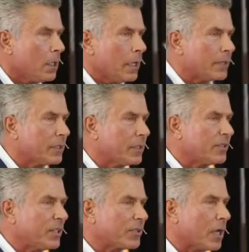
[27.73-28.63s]
I said,
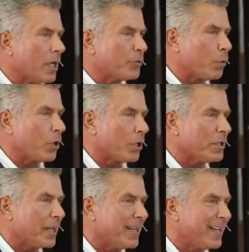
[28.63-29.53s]
this is God's
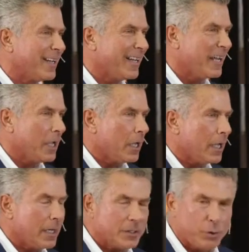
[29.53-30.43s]
Word.
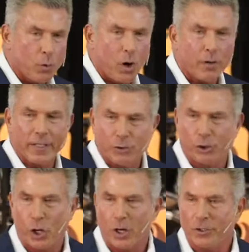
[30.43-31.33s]
And you are in
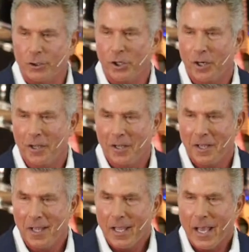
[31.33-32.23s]
church,
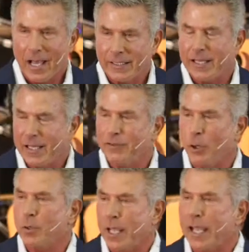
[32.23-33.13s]
and it is
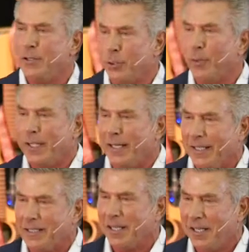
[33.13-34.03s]
okay to read
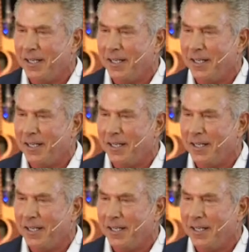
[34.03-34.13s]
it.